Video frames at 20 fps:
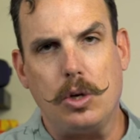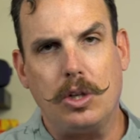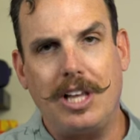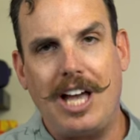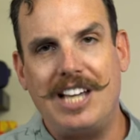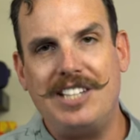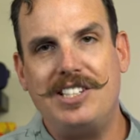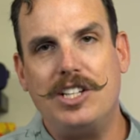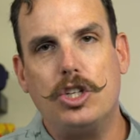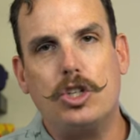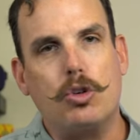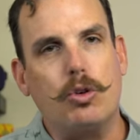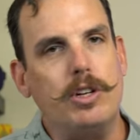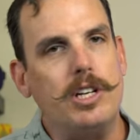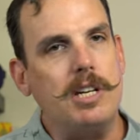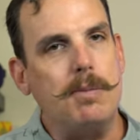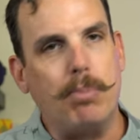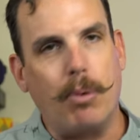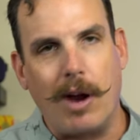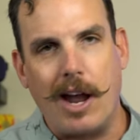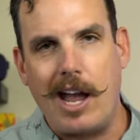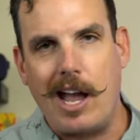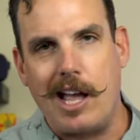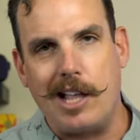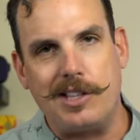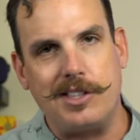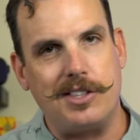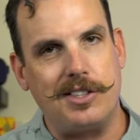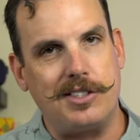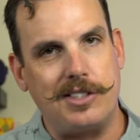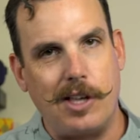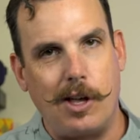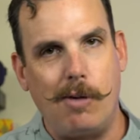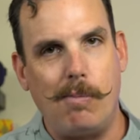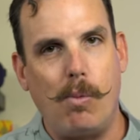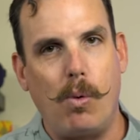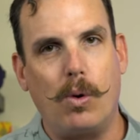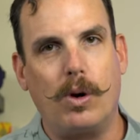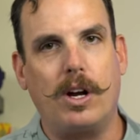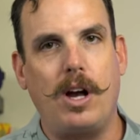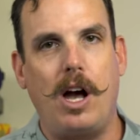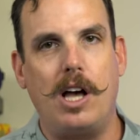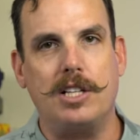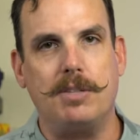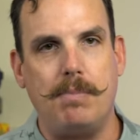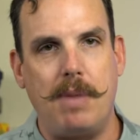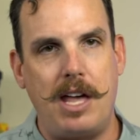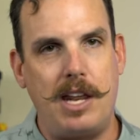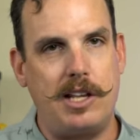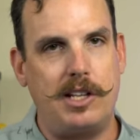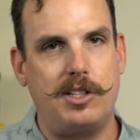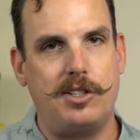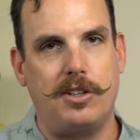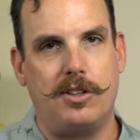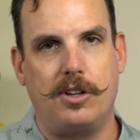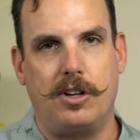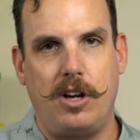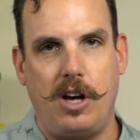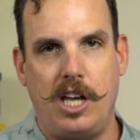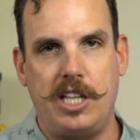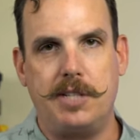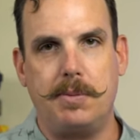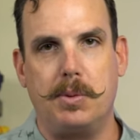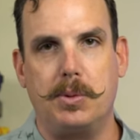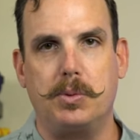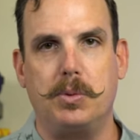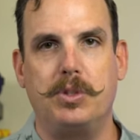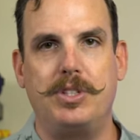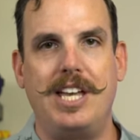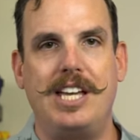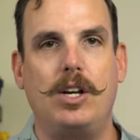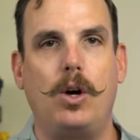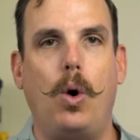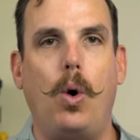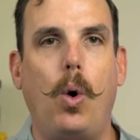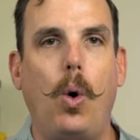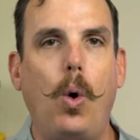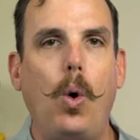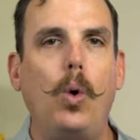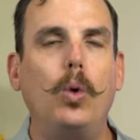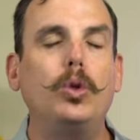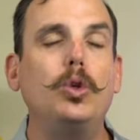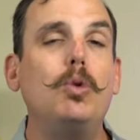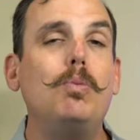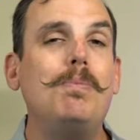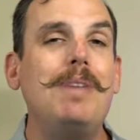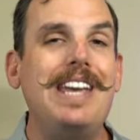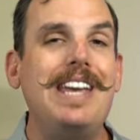Utilizing trendy brands to sell more cosmetics to their customers will take a whole new